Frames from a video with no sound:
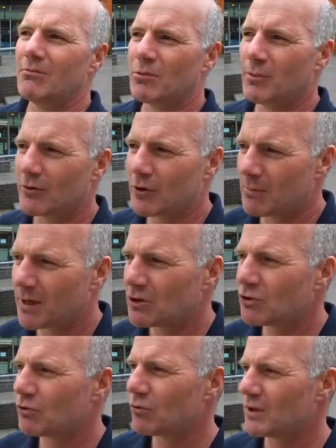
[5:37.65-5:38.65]
but we've got to make
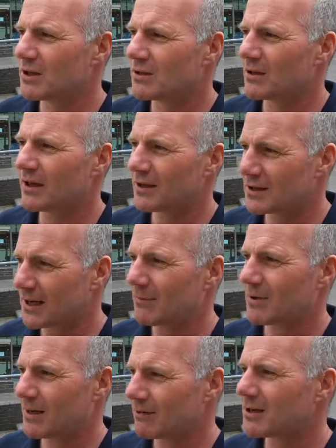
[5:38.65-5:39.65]
sure we
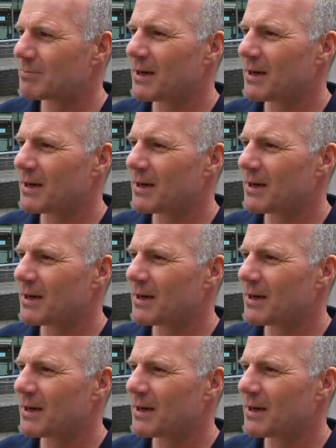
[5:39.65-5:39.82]
accept that there is